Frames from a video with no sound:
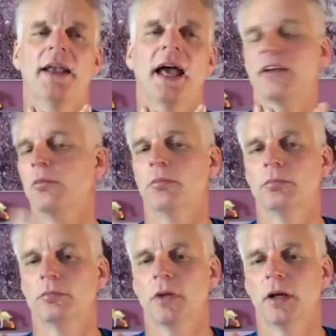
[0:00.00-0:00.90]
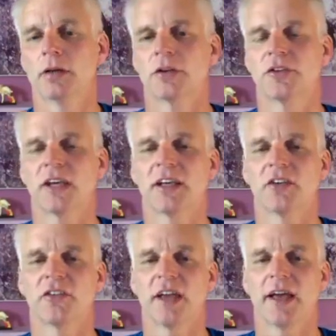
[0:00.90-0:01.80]
Adam can take
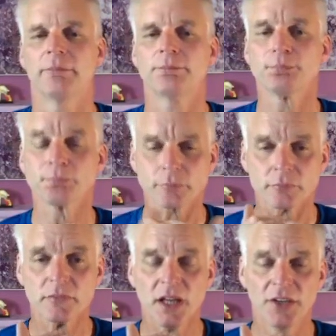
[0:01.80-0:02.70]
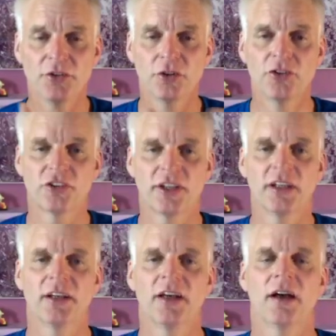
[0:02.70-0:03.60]
us there, and you can see
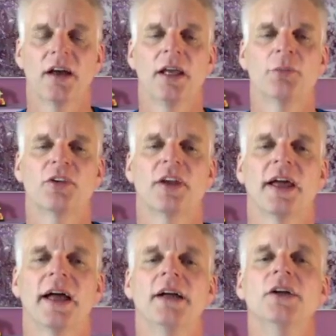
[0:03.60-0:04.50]
hipster there.